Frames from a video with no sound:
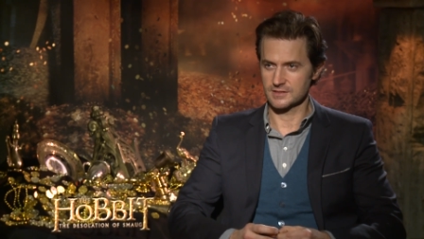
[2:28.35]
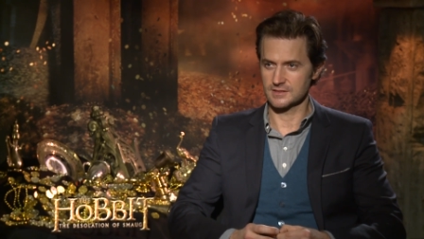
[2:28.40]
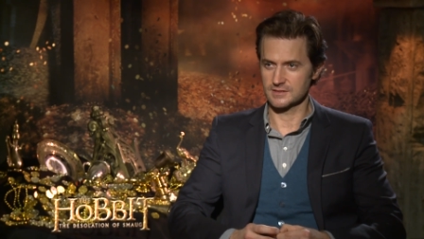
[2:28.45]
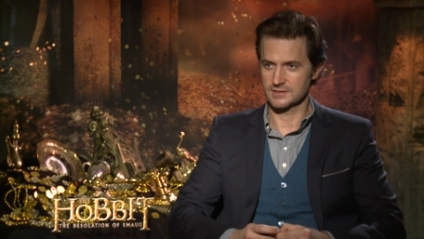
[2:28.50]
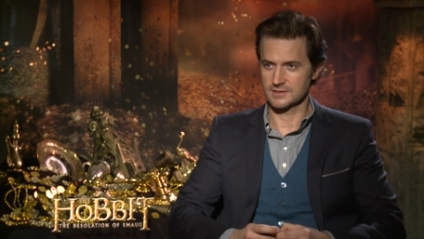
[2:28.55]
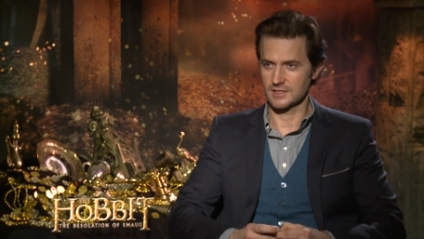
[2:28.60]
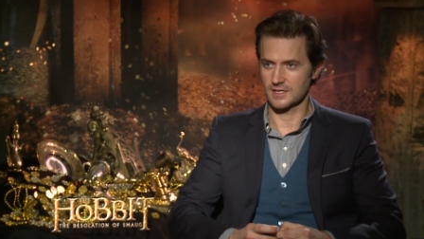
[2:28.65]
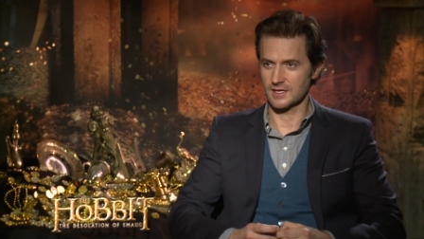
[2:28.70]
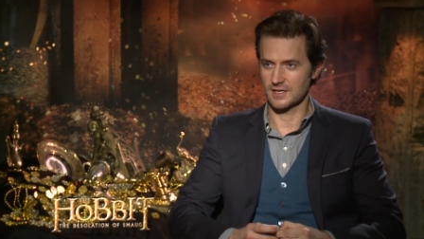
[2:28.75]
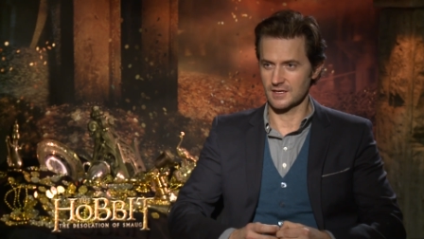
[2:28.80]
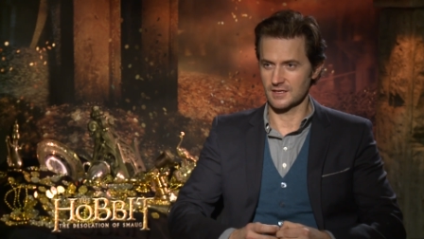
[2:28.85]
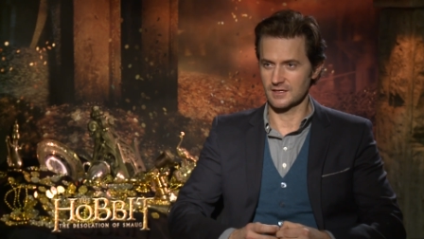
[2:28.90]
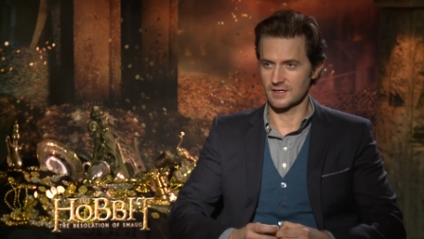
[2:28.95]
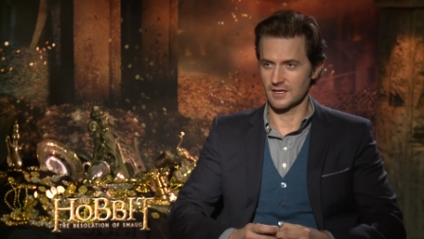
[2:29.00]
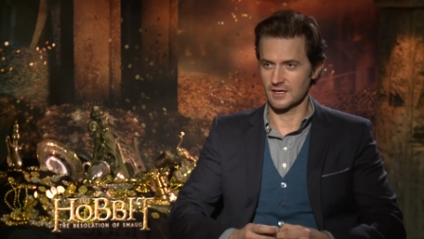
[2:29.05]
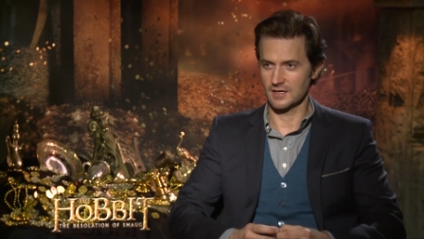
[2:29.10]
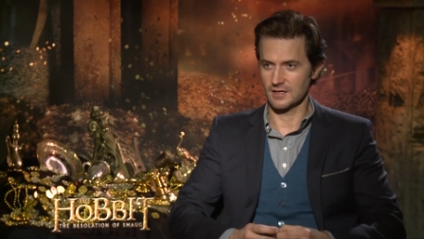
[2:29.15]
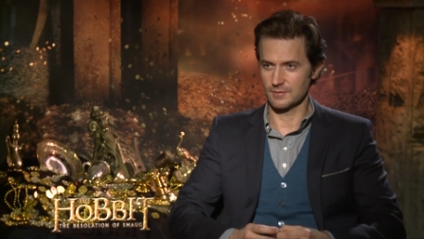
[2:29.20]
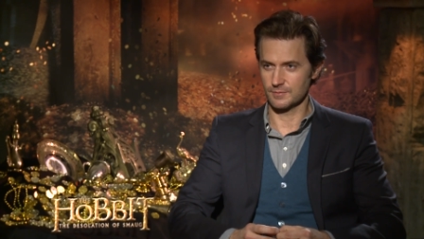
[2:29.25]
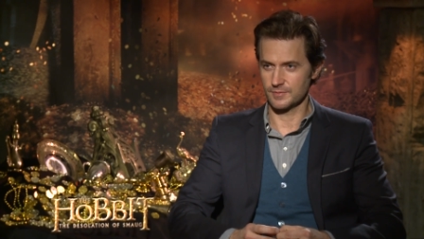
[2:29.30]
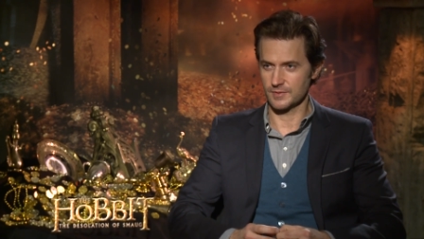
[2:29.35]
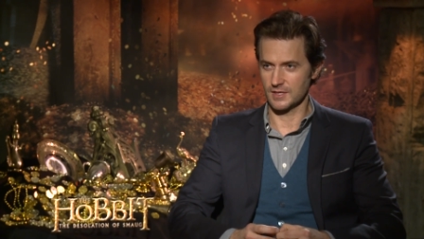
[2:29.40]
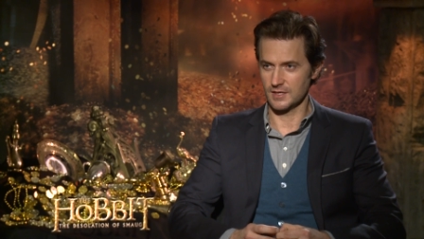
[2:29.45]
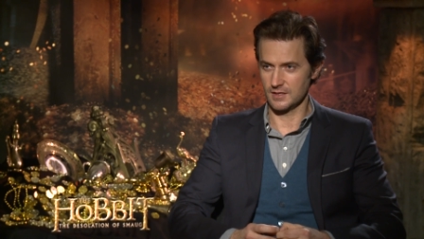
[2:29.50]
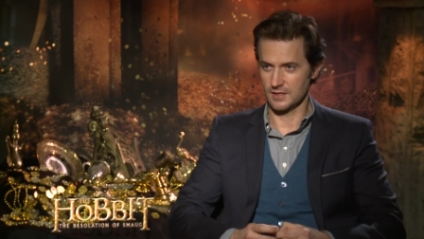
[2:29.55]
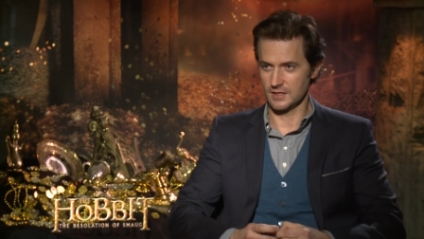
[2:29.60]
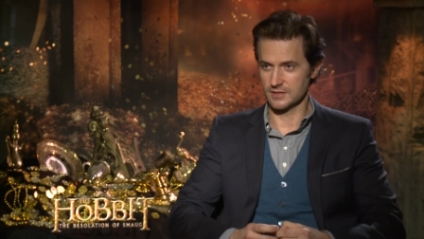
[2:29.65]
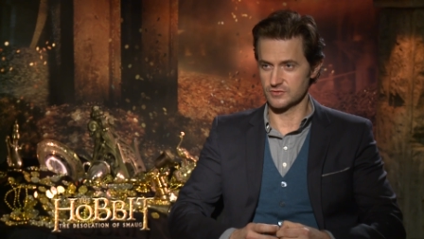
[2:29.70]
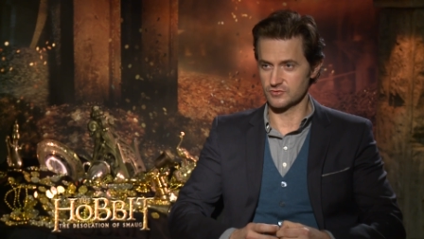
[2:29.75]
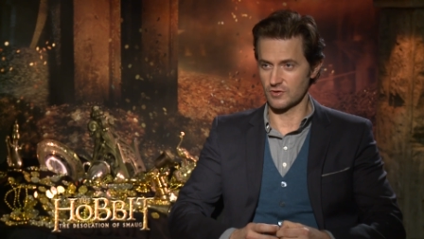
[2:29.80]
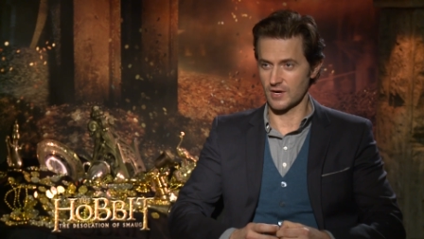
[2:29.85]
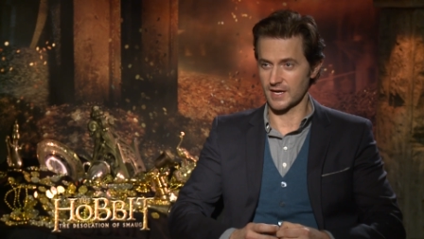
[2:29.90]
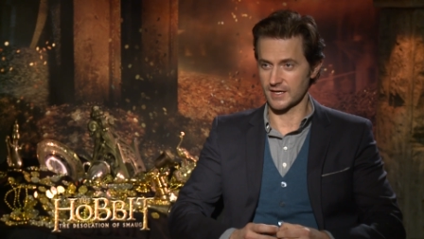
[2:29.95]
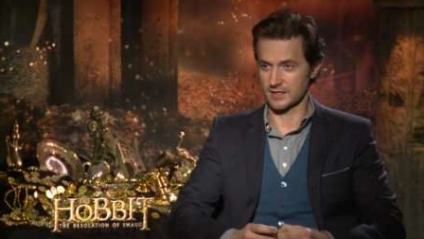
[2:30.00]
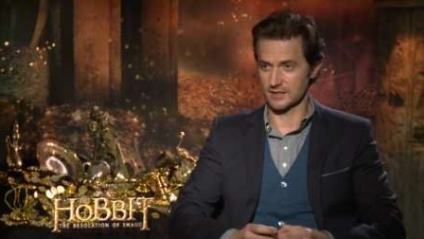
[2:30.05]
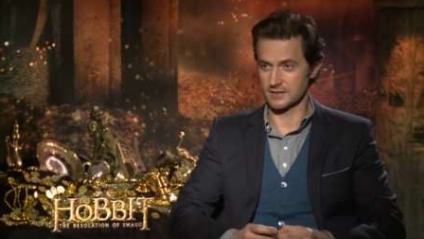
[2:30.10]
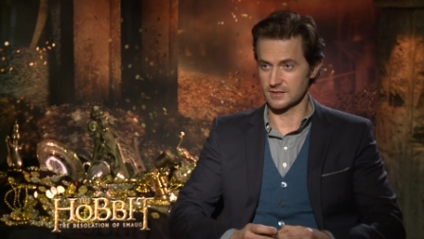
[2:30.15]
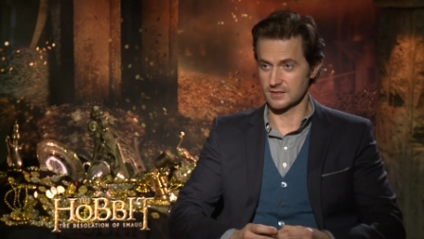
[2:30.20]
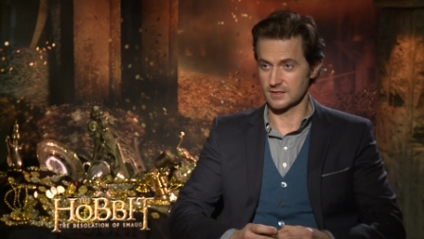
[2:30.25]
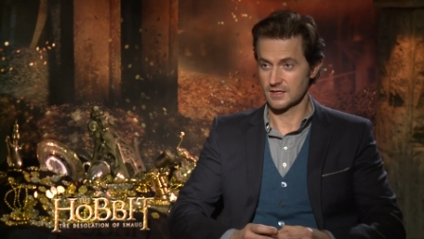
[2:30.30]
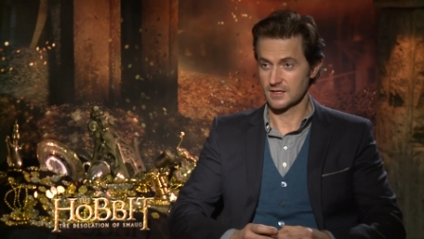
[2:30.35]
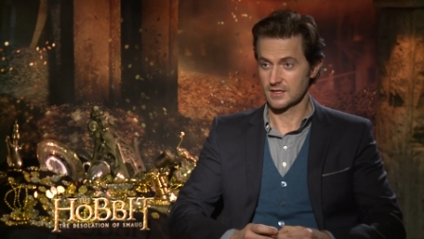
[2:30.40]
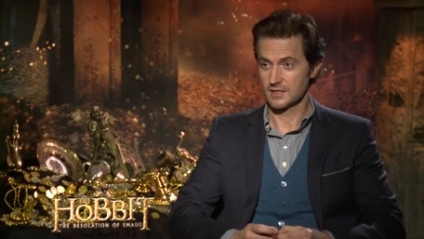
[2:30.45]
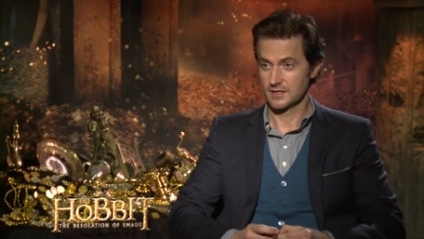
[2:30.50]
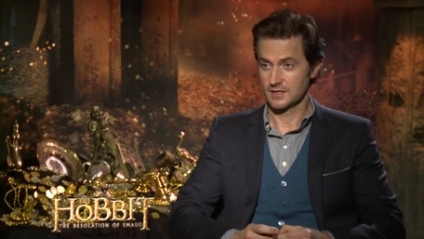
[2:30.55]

He's saying, I hope a, a dragon